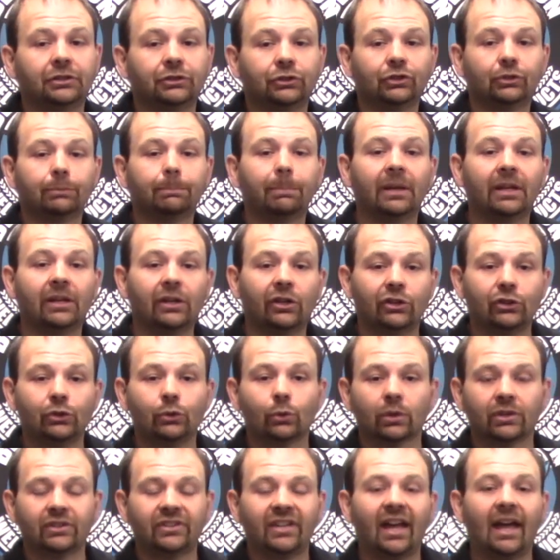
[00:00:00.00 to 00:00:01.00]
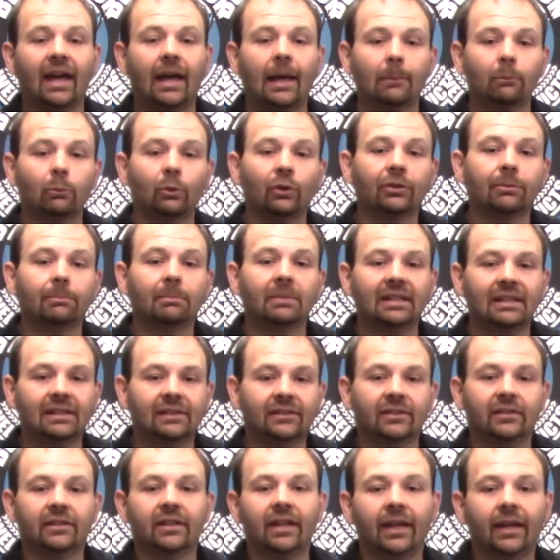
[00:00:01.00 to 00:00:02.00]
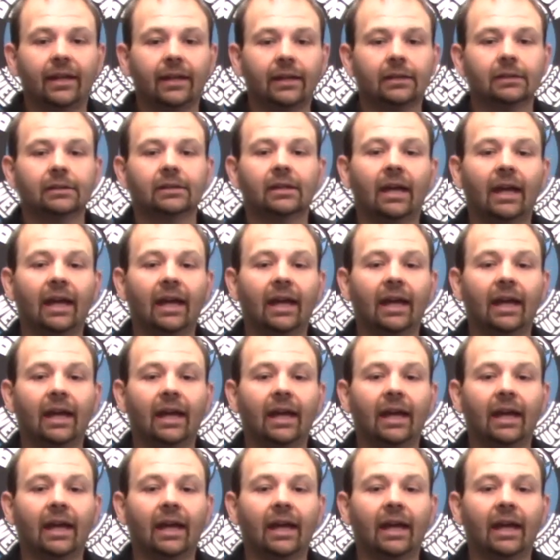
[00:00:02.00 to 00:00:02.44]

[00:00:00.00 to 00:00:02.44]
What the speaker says: you spending your time with me today,